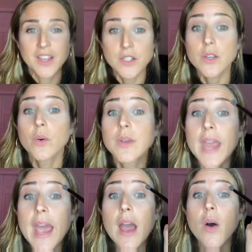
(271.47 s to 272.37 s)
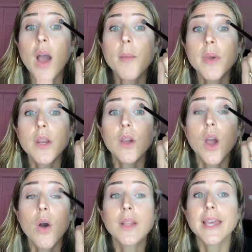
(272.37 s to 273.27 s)
So now I'm going to
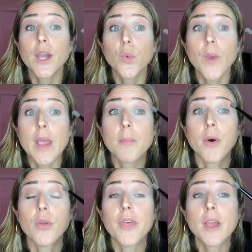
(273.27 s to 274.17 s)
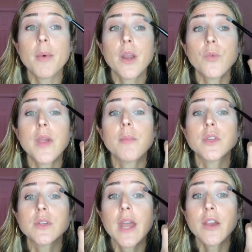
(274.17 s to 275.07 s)
go like a rainbow. Think about a rainbow.
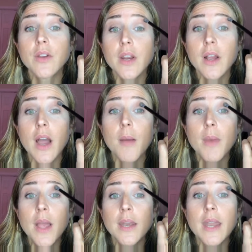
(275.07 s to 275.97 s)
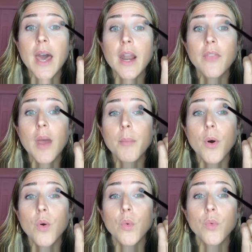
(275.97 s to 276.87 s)
So now you're going to come not on that
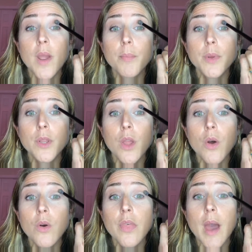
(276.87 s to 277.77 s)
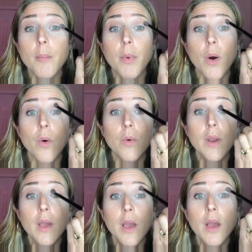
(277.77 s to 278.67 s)
bone, right below that bone,
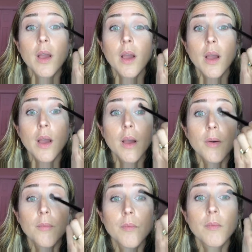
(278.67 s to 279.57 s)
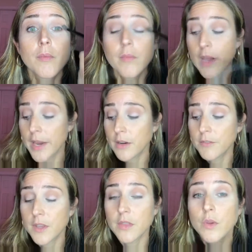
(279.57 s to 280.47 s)
kind of
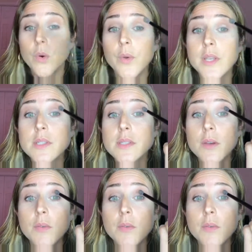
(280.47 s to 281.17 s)
in the crease.